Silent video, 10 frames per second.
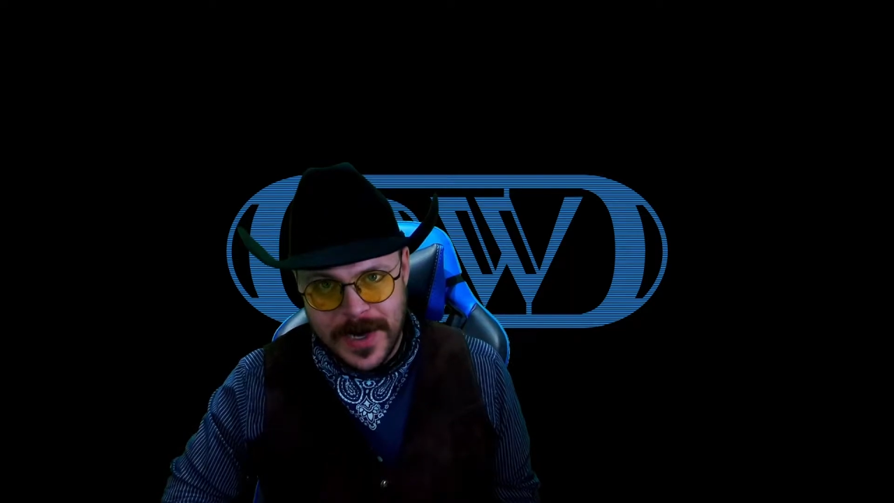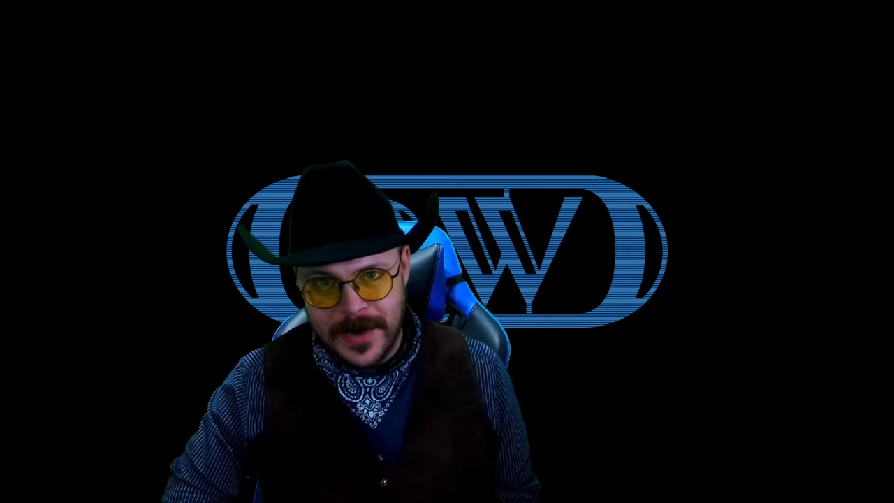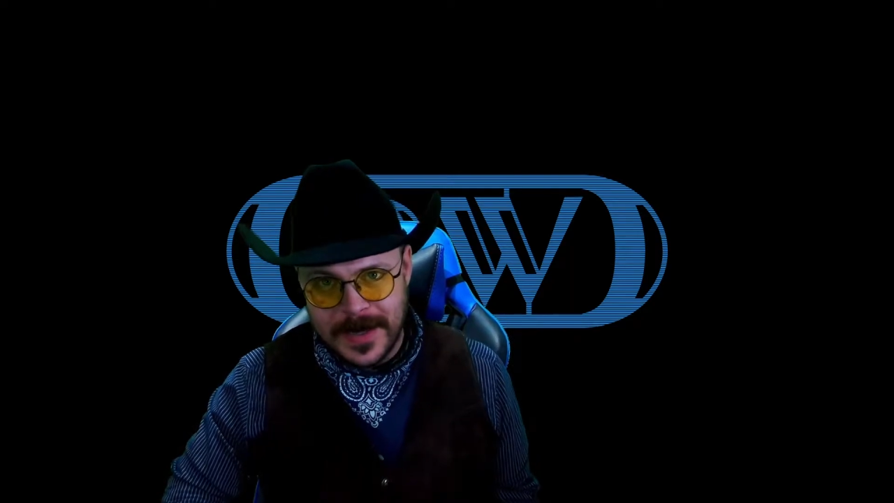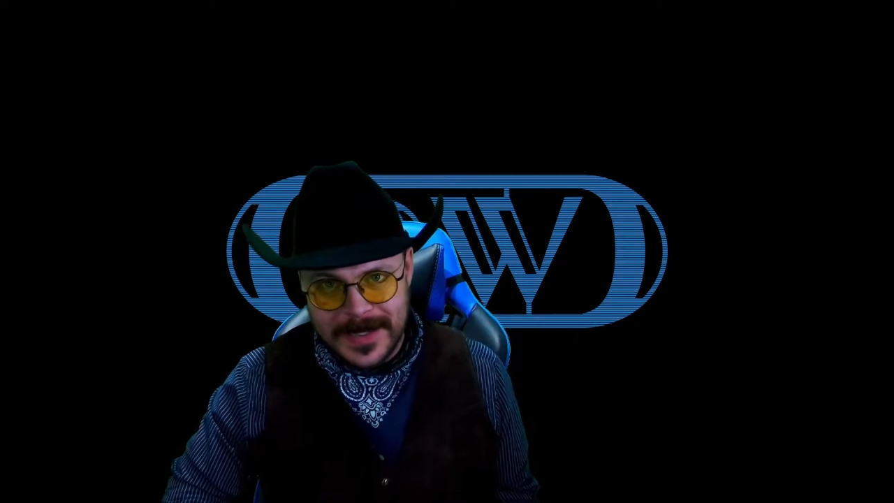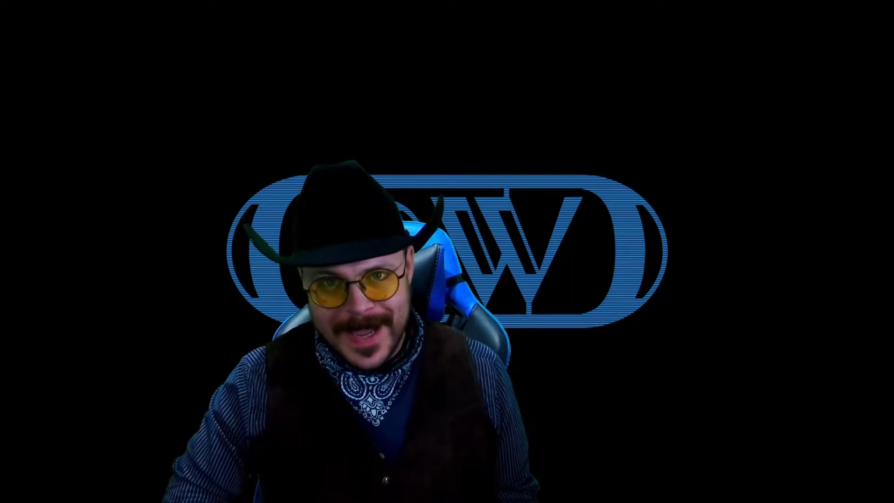
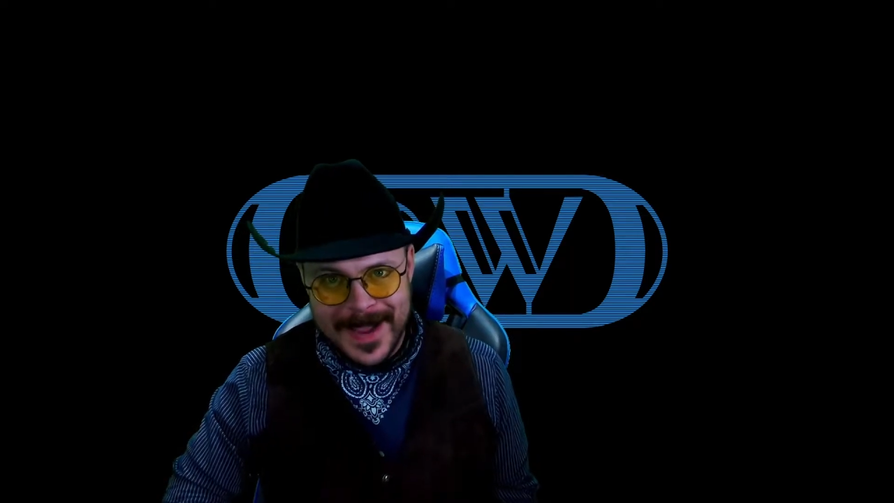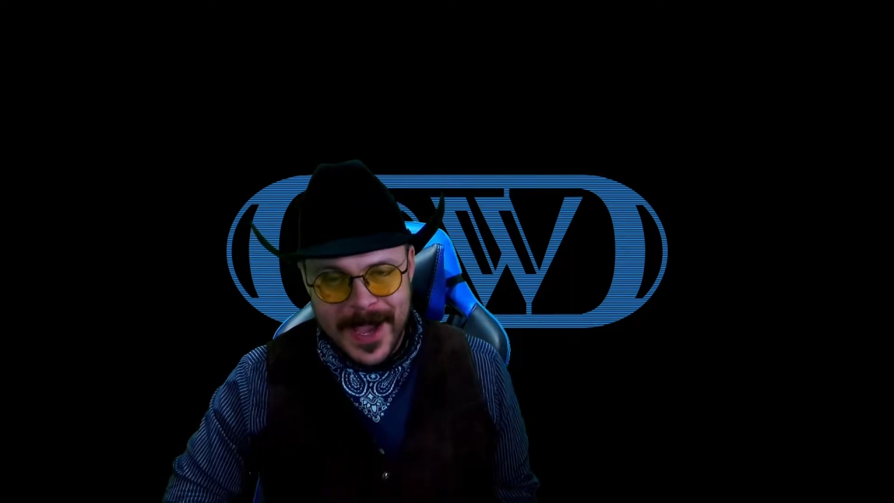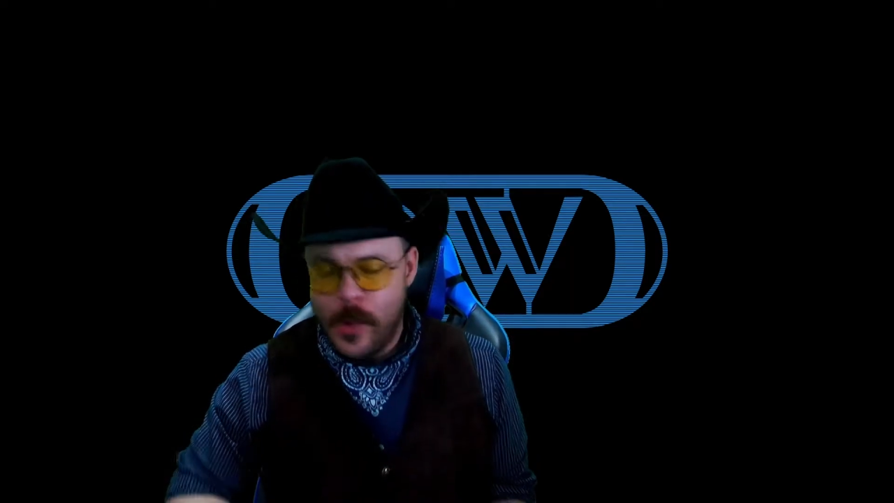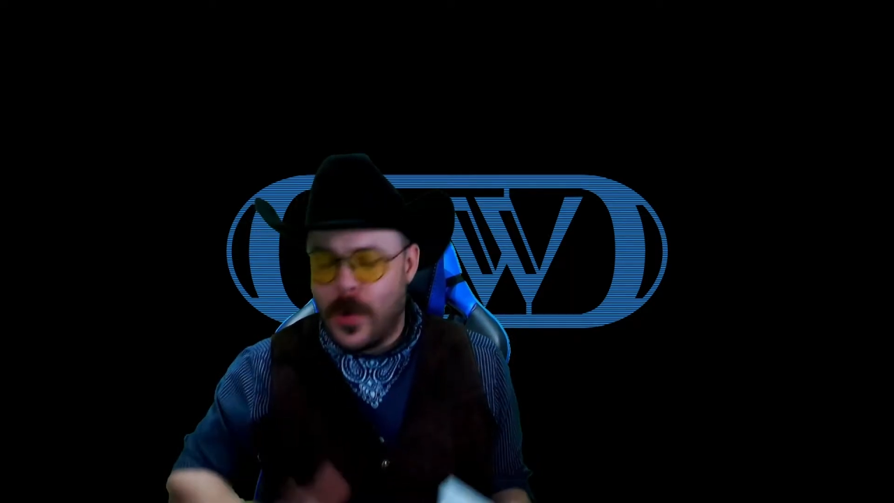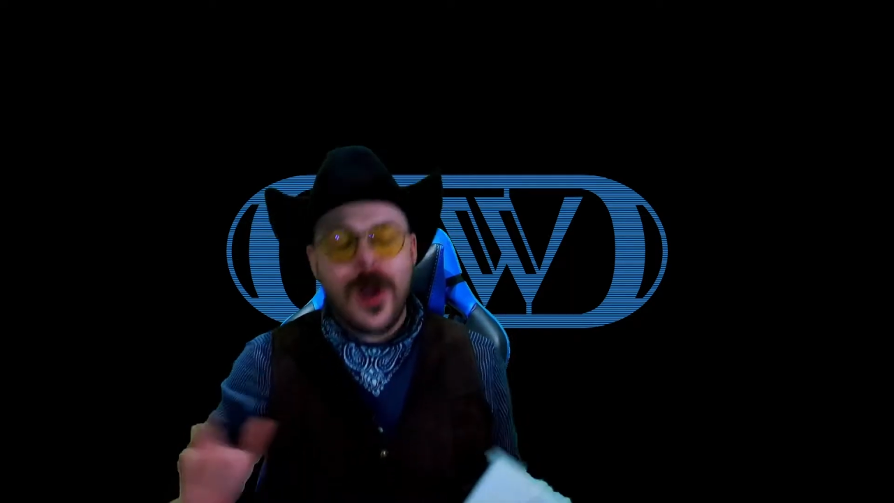today.
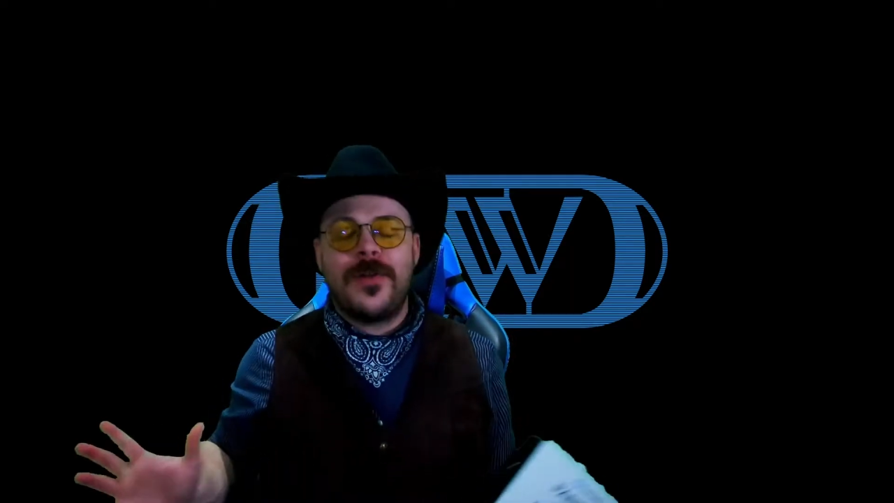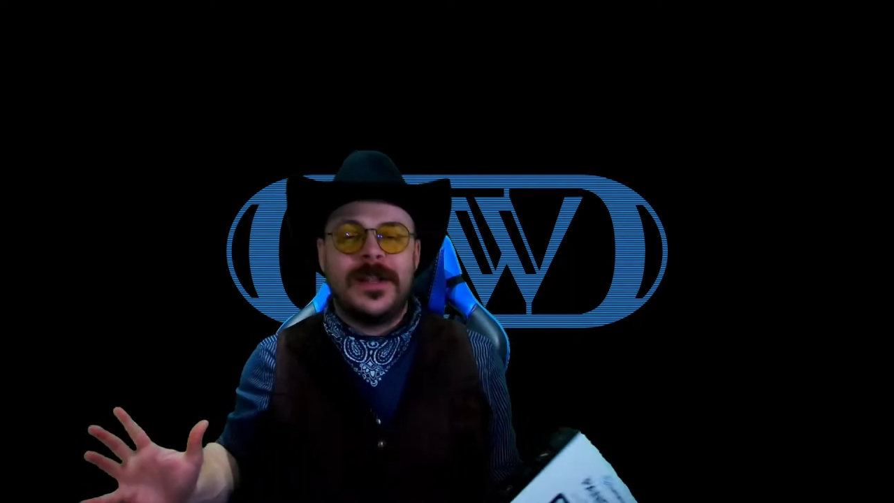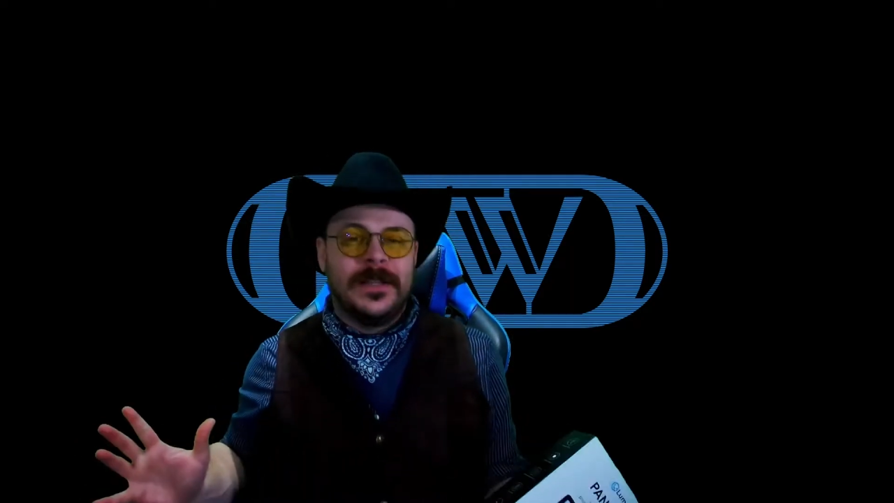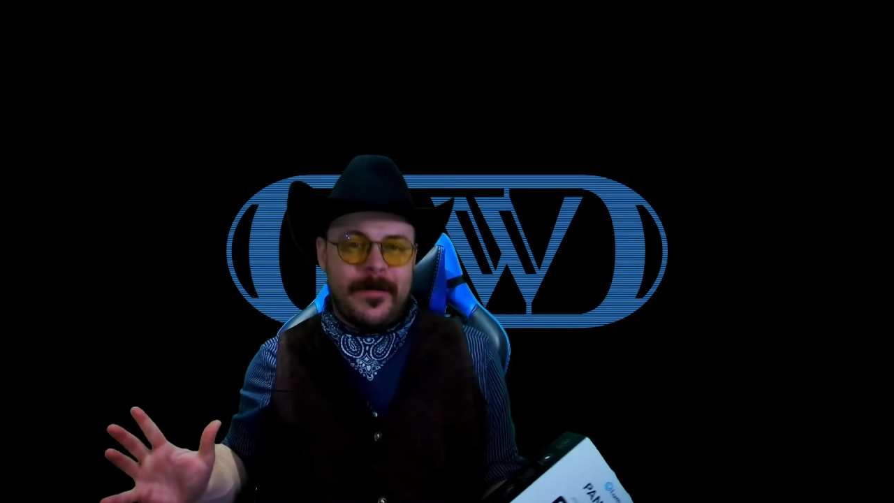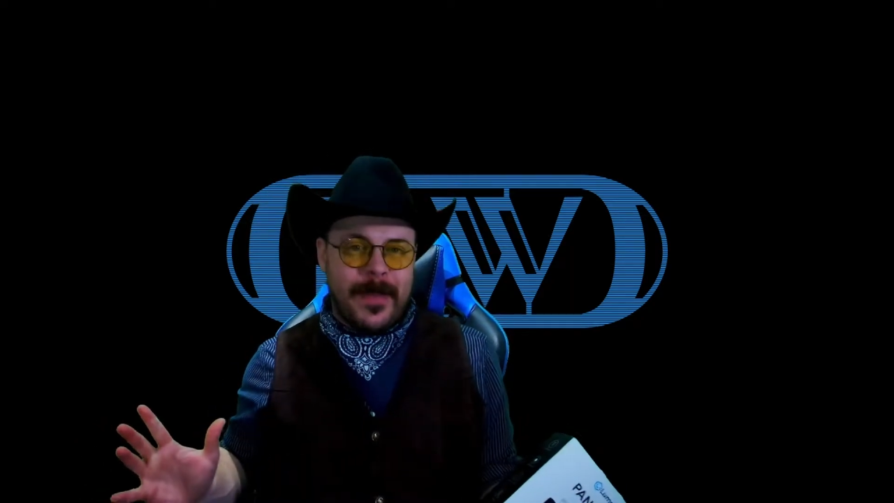We're already
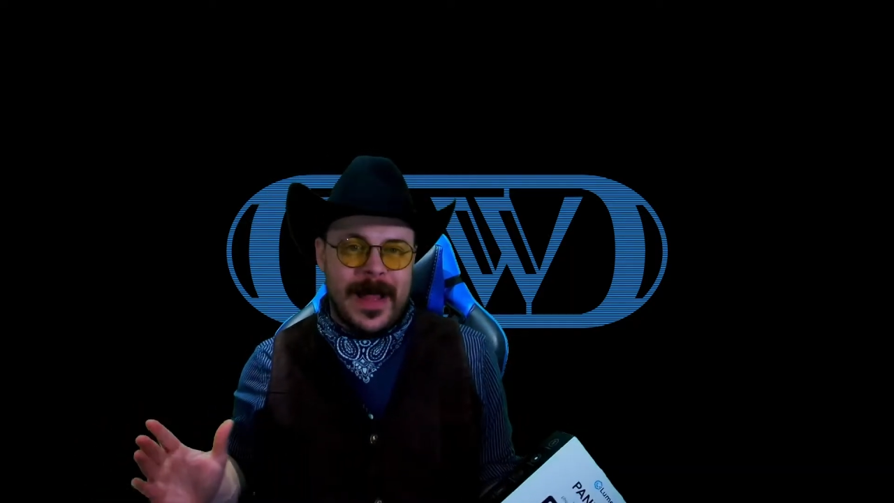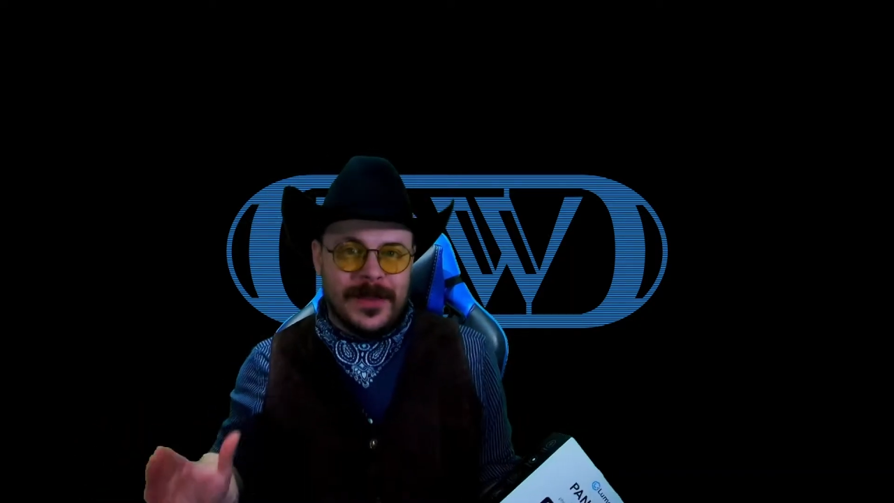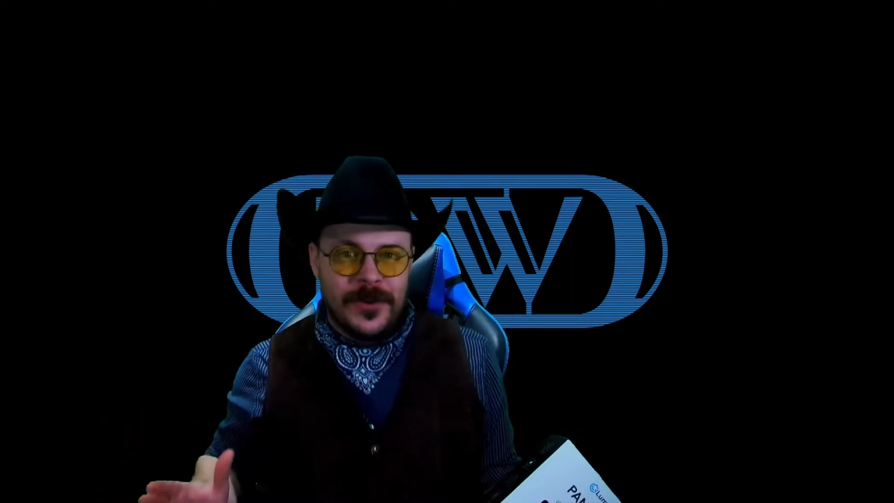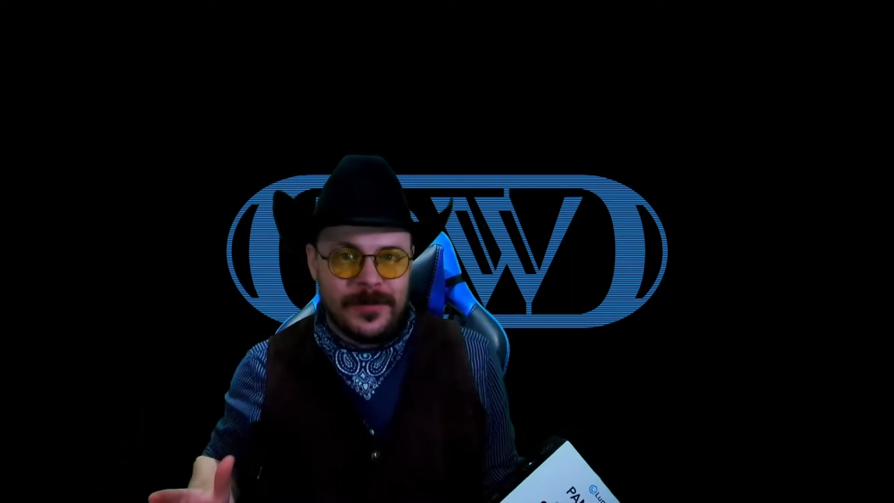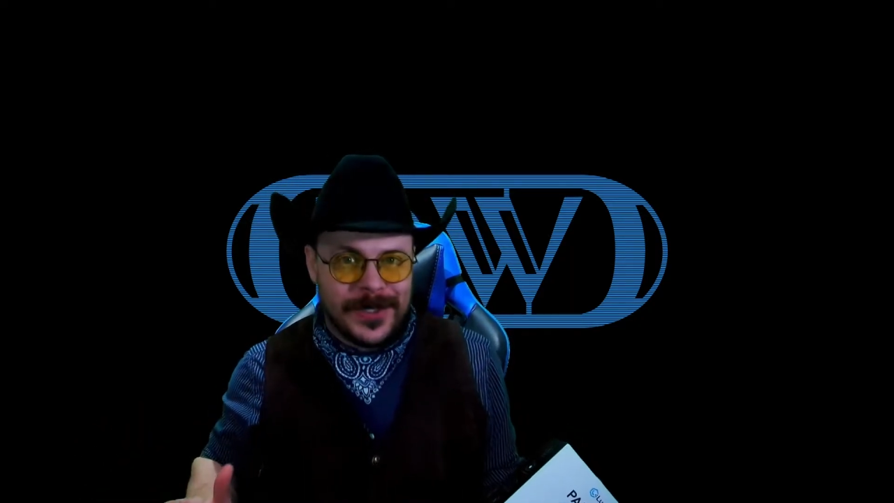lit by
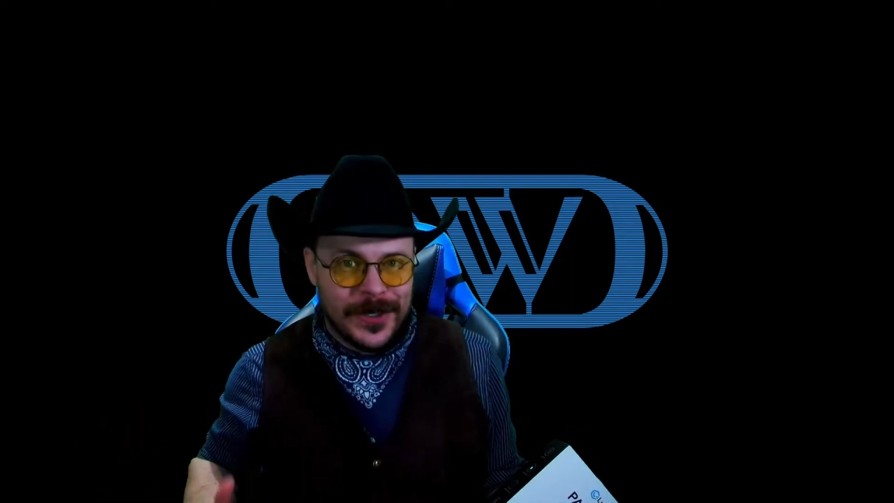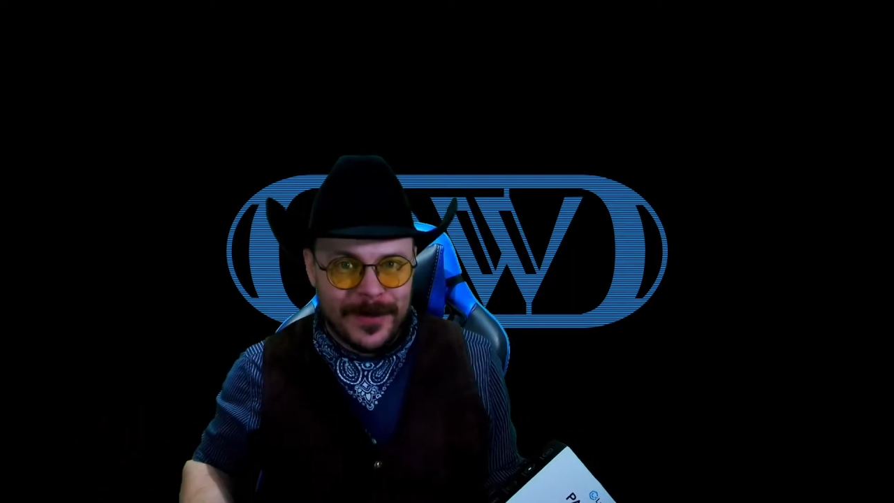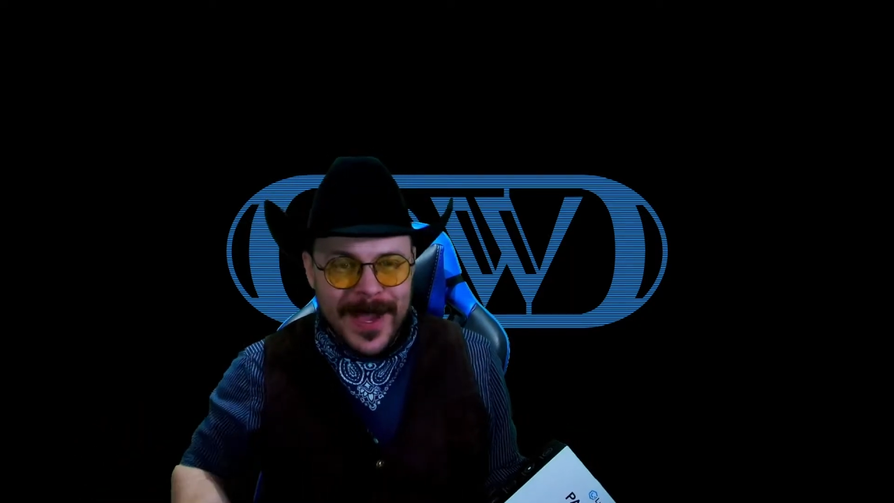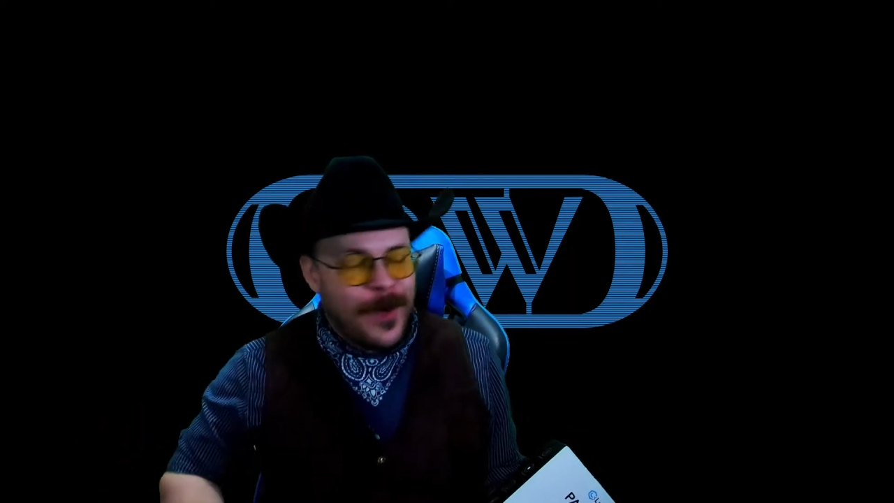Lume Cube.